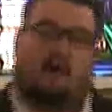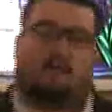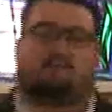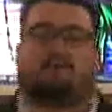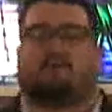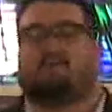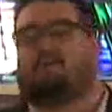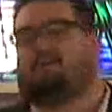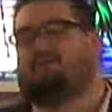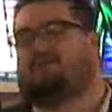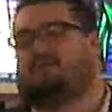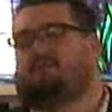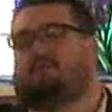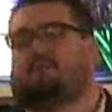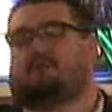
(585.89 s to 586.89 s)
I pray that you
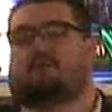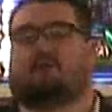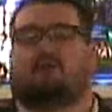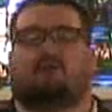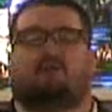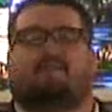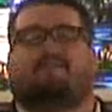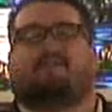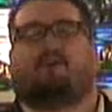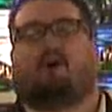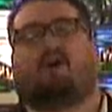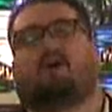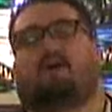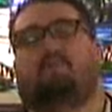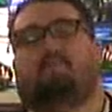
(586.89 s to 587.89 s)
give me clarity of
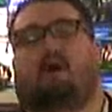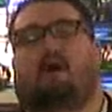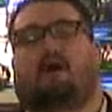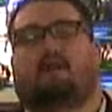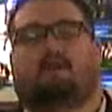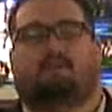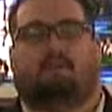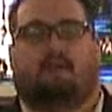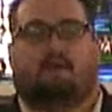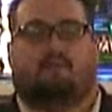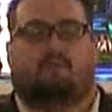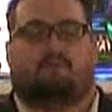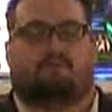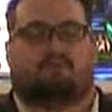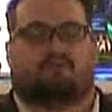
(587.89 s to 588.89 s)
thought and mind to be
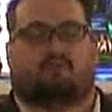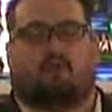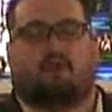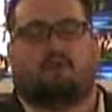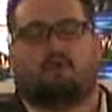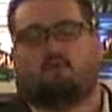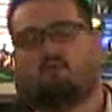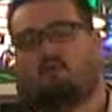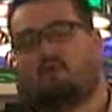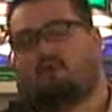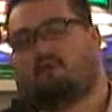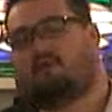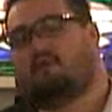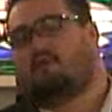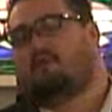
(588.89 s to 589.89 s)
able to portray your
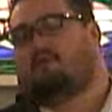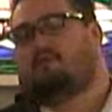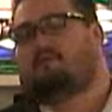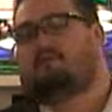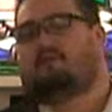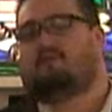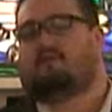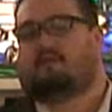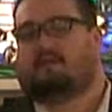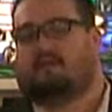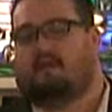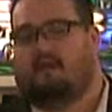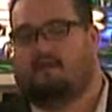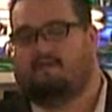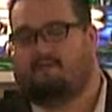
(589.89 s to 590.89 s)
word clearly
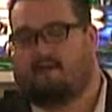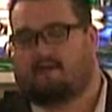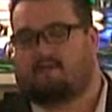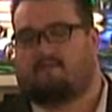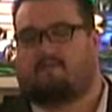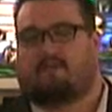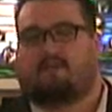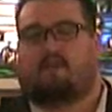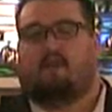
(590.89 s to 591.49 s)
and effectively.